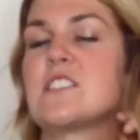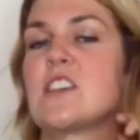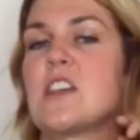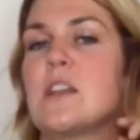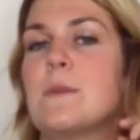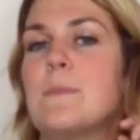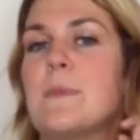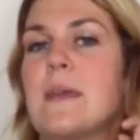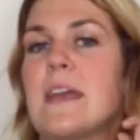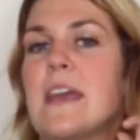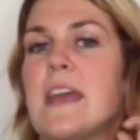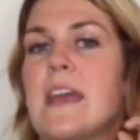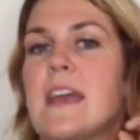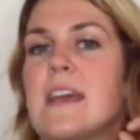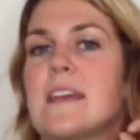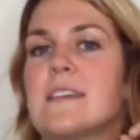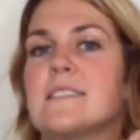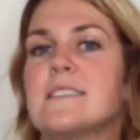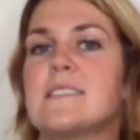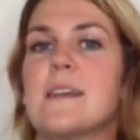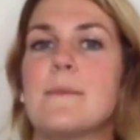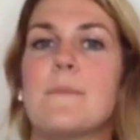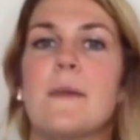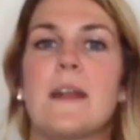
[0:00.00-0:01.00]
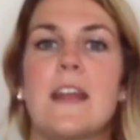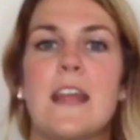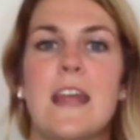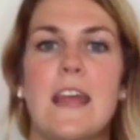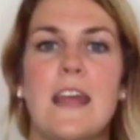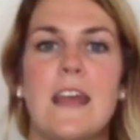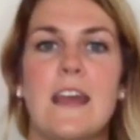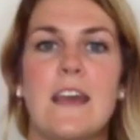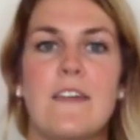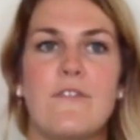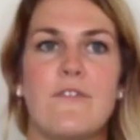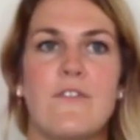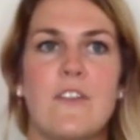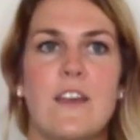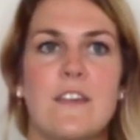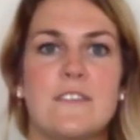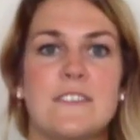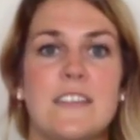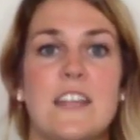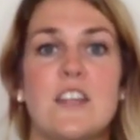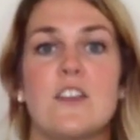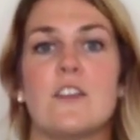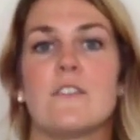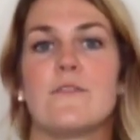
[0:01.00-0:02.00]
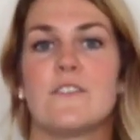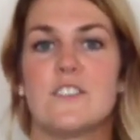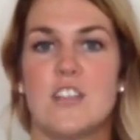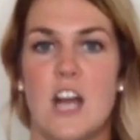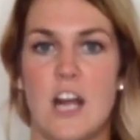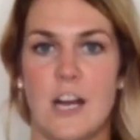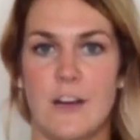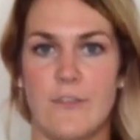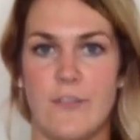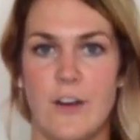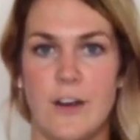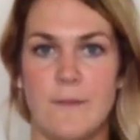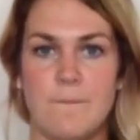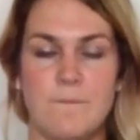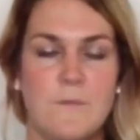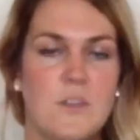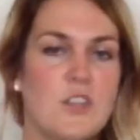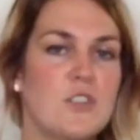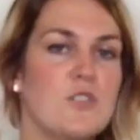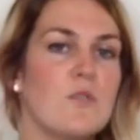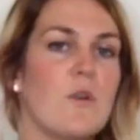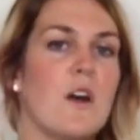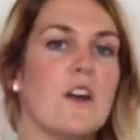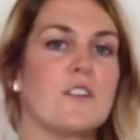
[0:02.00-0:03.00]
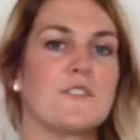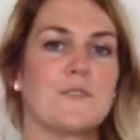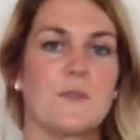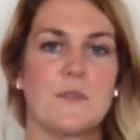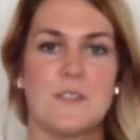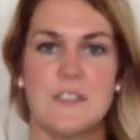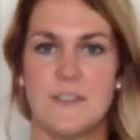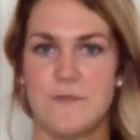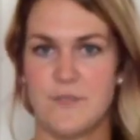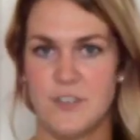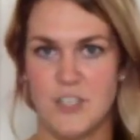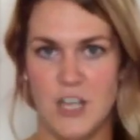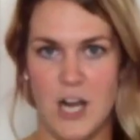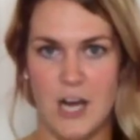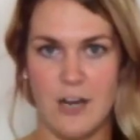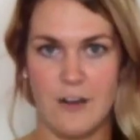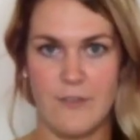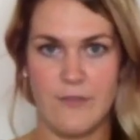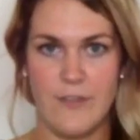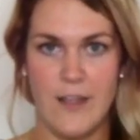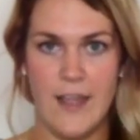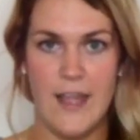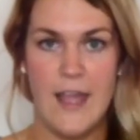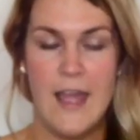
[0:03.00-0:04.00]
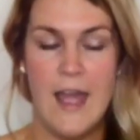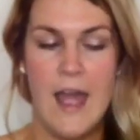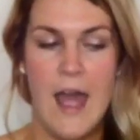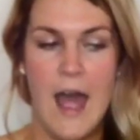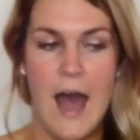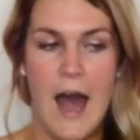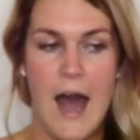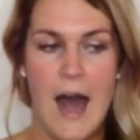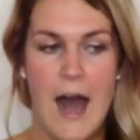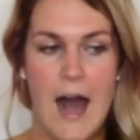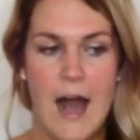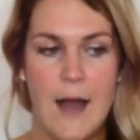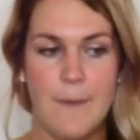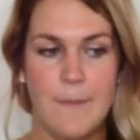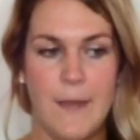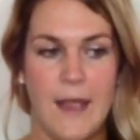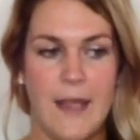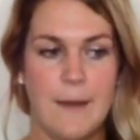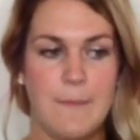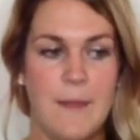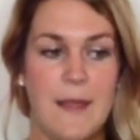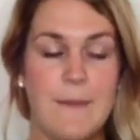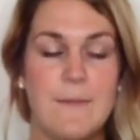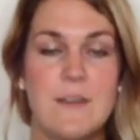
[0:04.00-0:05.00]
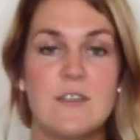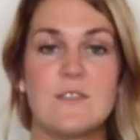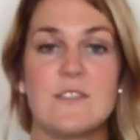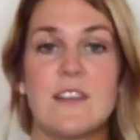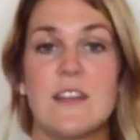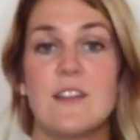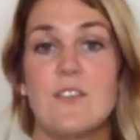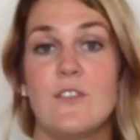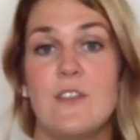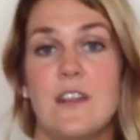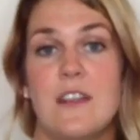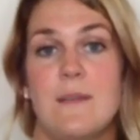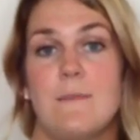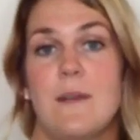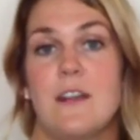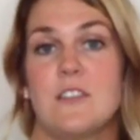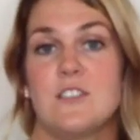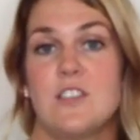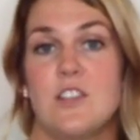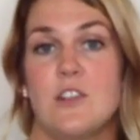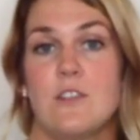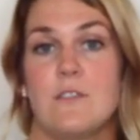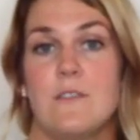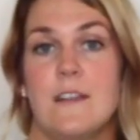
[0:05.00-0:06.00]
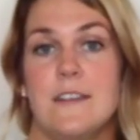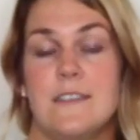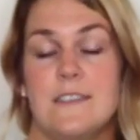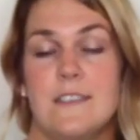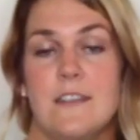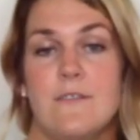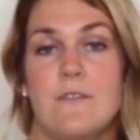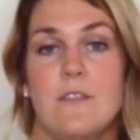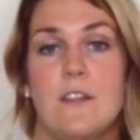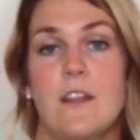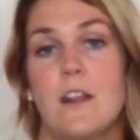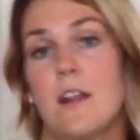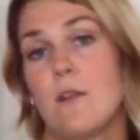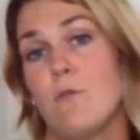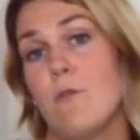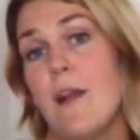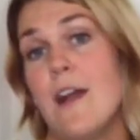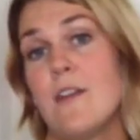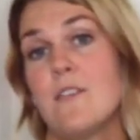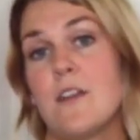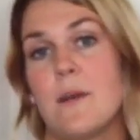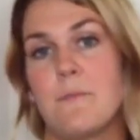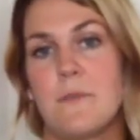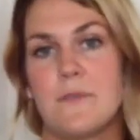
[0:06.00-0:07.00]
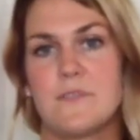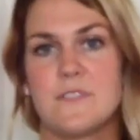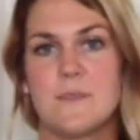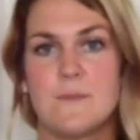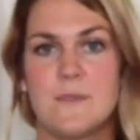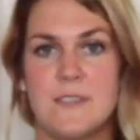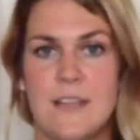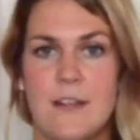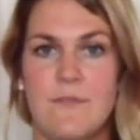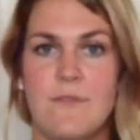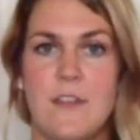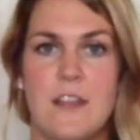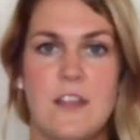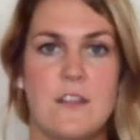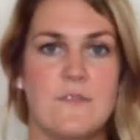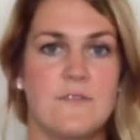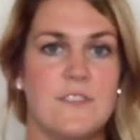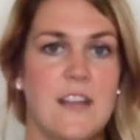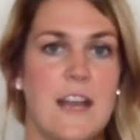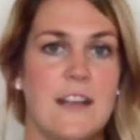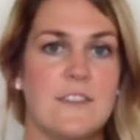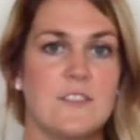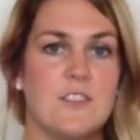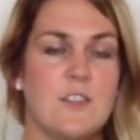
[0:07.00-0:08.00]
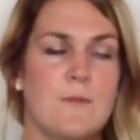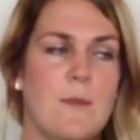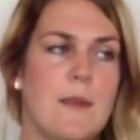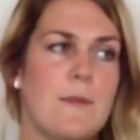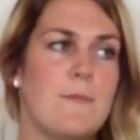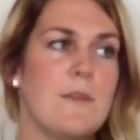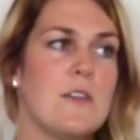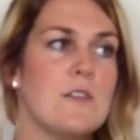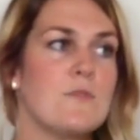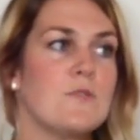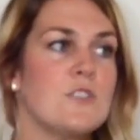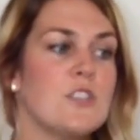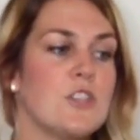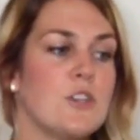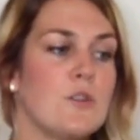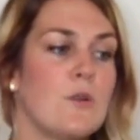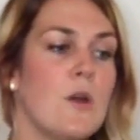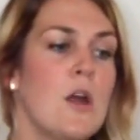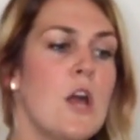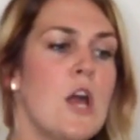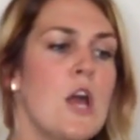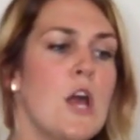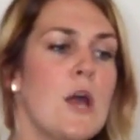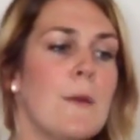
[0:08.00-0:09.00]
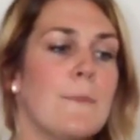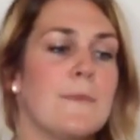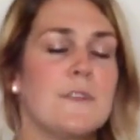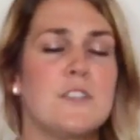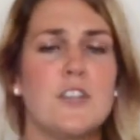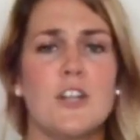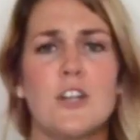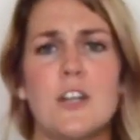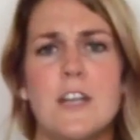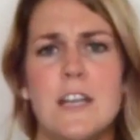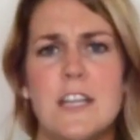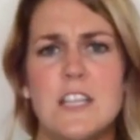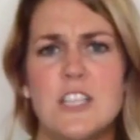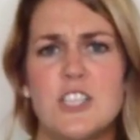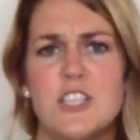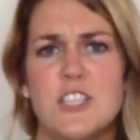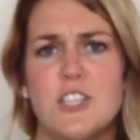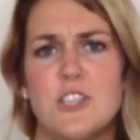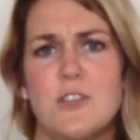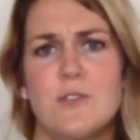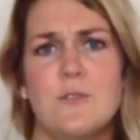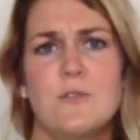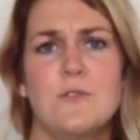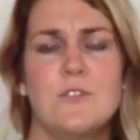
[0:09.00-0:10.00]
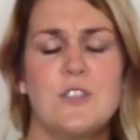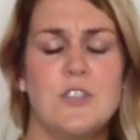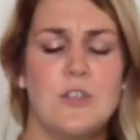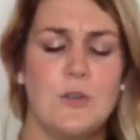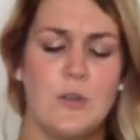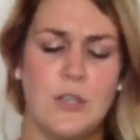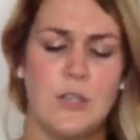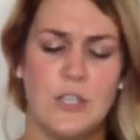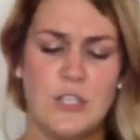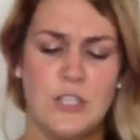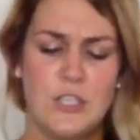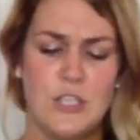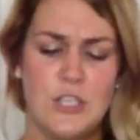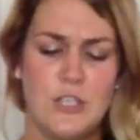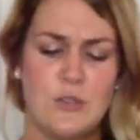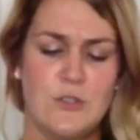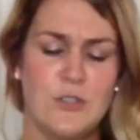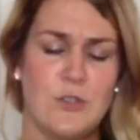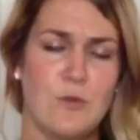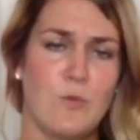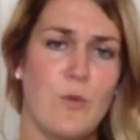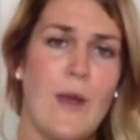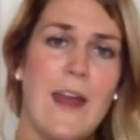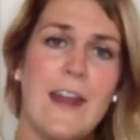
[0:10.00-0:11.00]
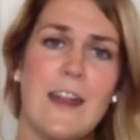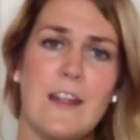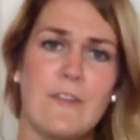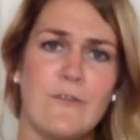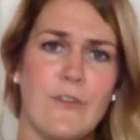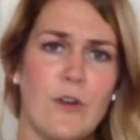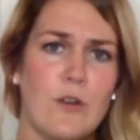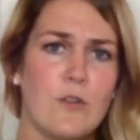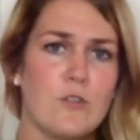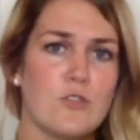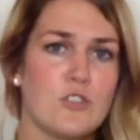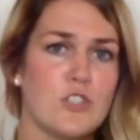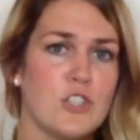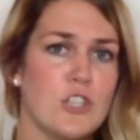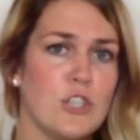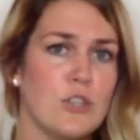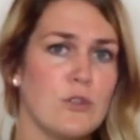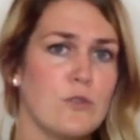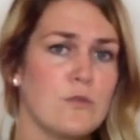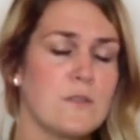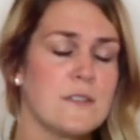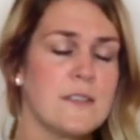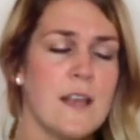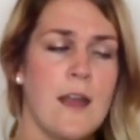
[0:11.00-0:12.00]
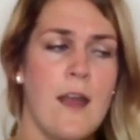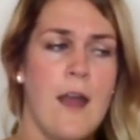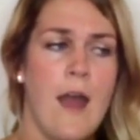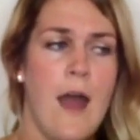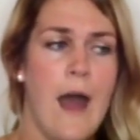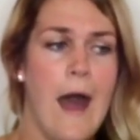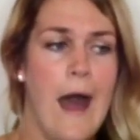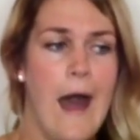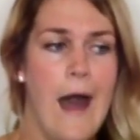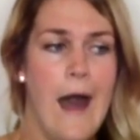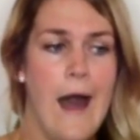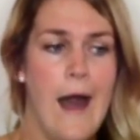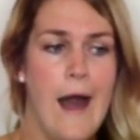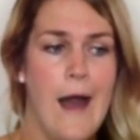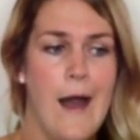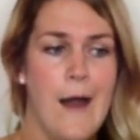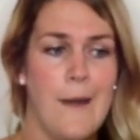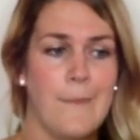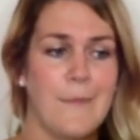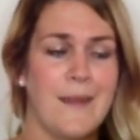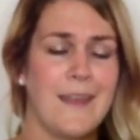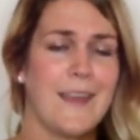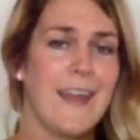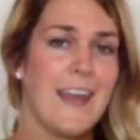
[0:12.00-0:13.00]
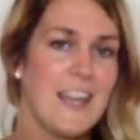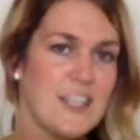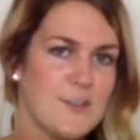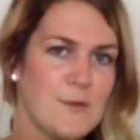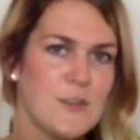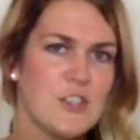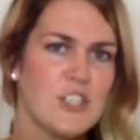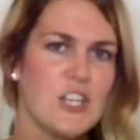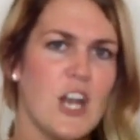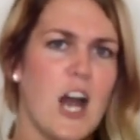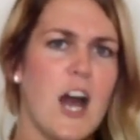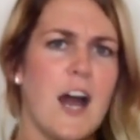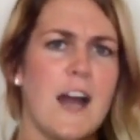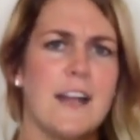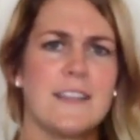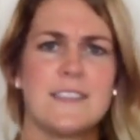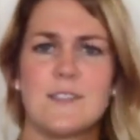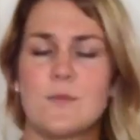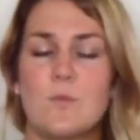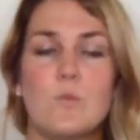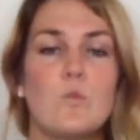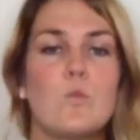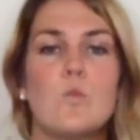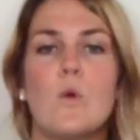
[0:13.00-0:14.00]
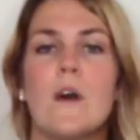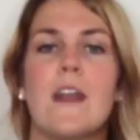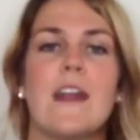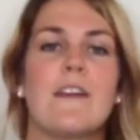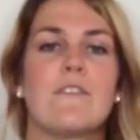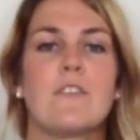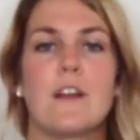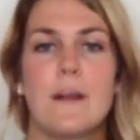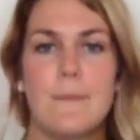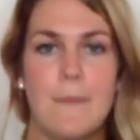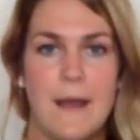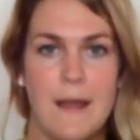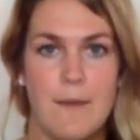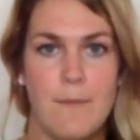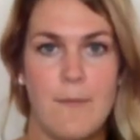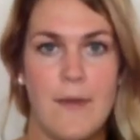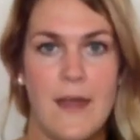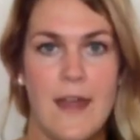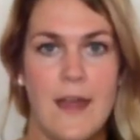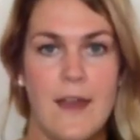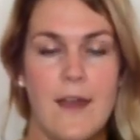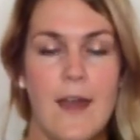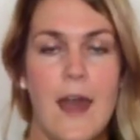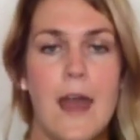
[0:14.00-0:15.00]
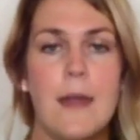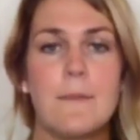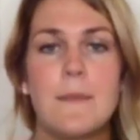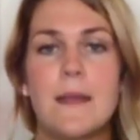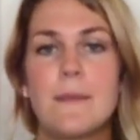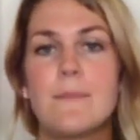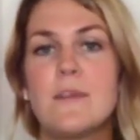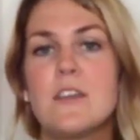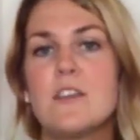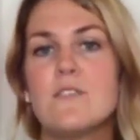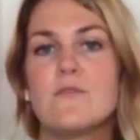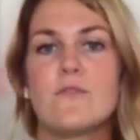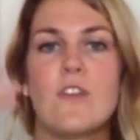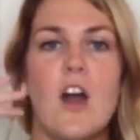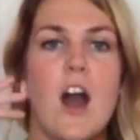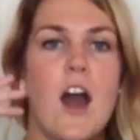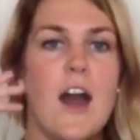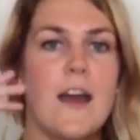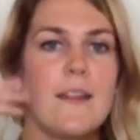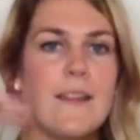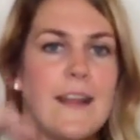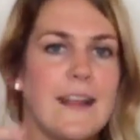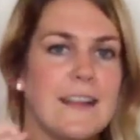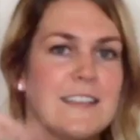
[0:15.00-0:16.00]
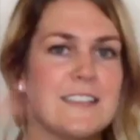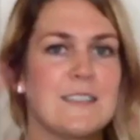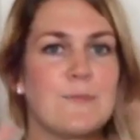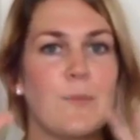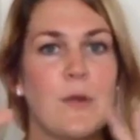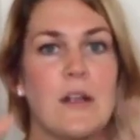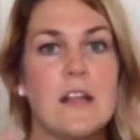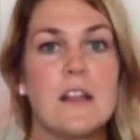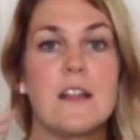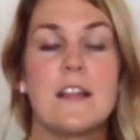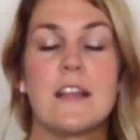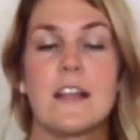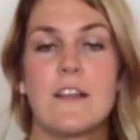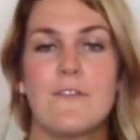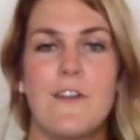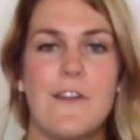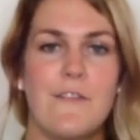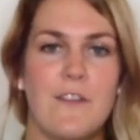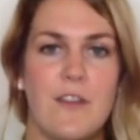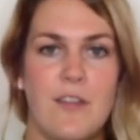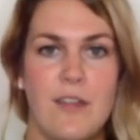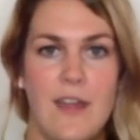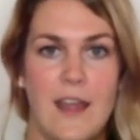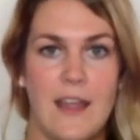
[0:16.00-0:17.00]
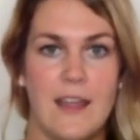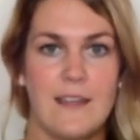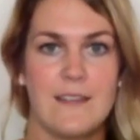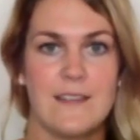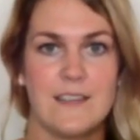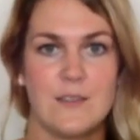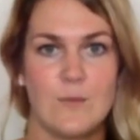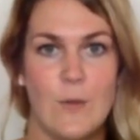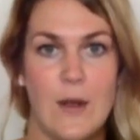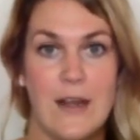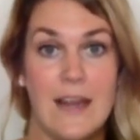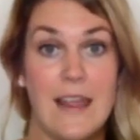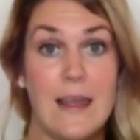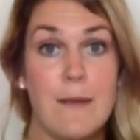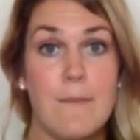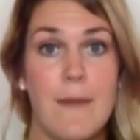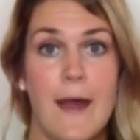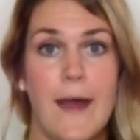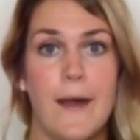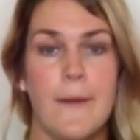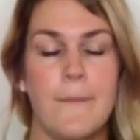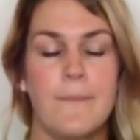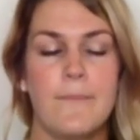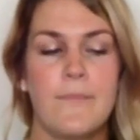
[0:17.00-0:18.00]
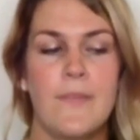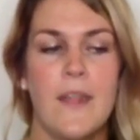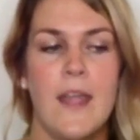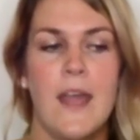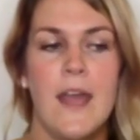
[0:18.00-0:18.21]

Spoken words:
could be somebody, if say you're a photographer, you do all sorts of photography, and maybe you send an email to your list of like a roundup of some stuff that you've done. So maybe you do maternity shoots, you do wedding photo shoots, engagement shots, whatever it might be. And maybe you've got like a sprinkling of everything in this one email.